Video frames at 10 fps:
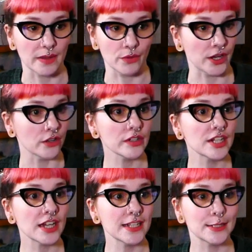I
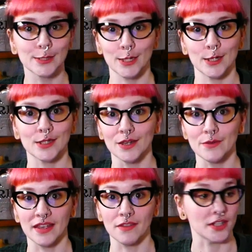prioritise looking at
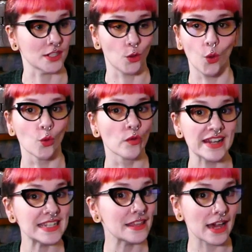clothing that is
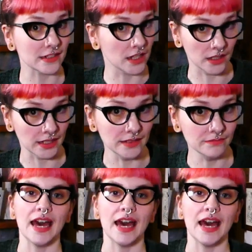already that colour,